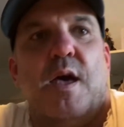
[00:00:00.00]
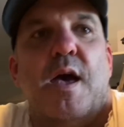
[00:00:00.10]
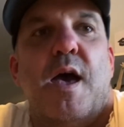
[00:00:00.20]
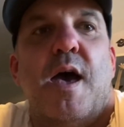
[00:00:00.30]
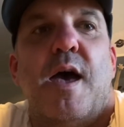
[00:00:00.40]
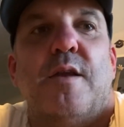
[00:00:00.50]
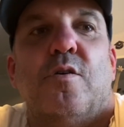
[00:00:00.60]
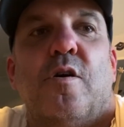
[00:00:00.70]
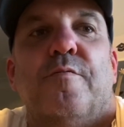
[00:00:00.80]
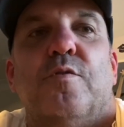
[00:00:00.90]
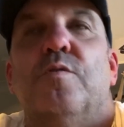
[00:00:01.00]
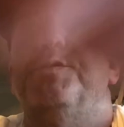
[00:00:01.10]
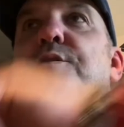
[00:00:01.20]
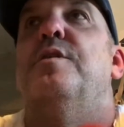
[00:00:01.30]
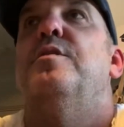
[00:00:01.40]
And I've
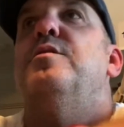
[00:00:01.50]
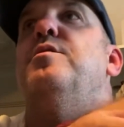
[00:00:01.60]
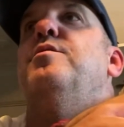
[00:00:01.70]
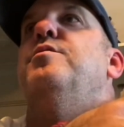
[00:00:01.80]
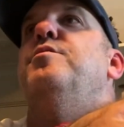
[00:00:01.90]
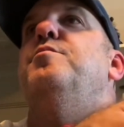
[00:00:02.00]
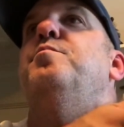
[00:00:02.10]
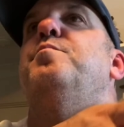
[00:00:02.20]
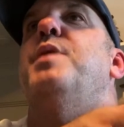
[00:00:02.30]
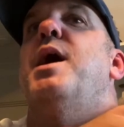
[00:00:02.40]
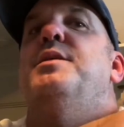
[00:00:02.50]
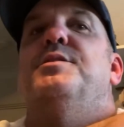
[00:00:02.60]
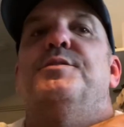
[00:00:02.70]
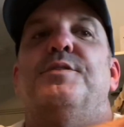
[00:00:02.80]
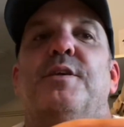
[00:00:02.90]
also
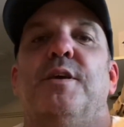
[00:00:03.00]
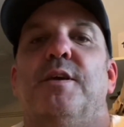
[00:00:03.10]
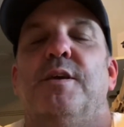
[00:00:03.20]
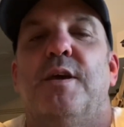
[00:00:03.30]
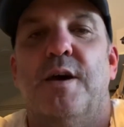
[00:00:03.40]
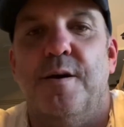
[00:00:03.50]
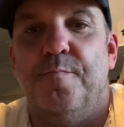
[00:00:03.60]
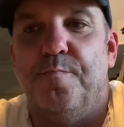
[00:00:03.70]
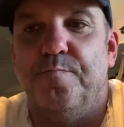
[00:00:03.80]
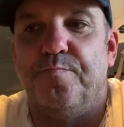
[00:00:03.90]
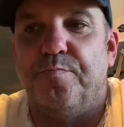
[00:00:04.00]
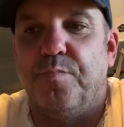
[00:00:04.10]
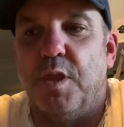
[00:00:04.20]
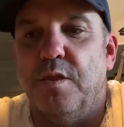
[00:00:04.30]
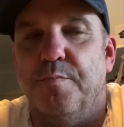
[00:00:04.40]
painted the
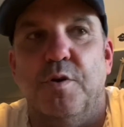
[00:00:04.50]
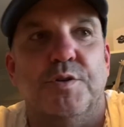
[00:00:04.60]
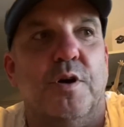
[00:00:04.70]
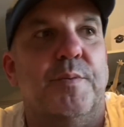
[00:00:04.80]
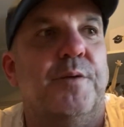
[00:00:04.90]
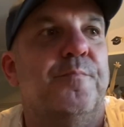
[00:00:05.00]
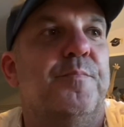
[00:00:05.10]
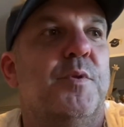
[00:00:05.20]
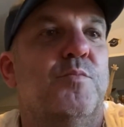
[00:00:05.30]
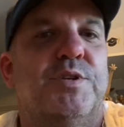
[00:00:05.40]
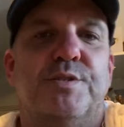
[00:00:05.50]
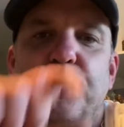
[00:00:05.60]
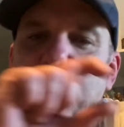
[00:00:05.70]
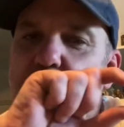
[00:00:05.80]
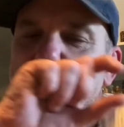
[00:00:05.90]
boot topping, which is a
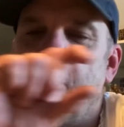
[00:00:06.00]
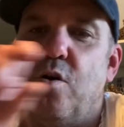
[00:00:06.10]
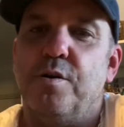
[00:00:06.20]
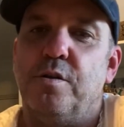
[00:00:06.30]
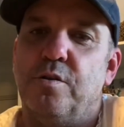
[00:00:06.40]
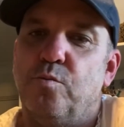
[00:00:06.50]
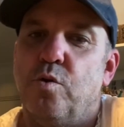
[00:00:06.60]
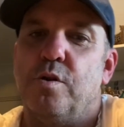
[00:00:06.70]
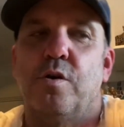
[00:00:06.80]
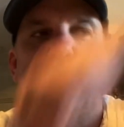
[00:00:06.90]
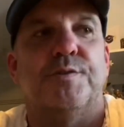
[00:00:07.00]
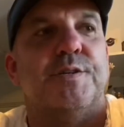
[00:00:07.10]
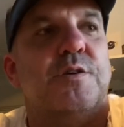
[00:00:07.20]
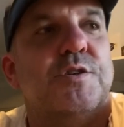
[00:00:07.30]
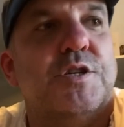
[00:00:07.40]
black line along the waterline you
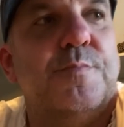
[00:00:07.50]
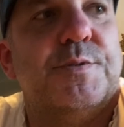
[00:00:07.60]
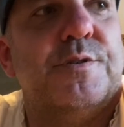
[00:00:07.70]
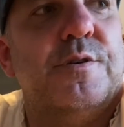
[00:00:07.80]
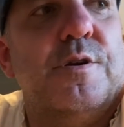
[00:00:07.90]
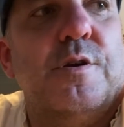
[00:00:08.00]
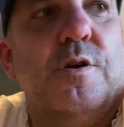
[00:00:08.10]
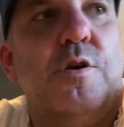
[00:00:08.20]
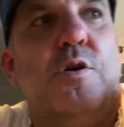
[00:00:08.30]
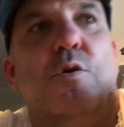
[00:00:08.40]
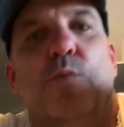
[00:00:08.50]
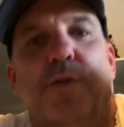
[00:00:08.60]
see on ships, with that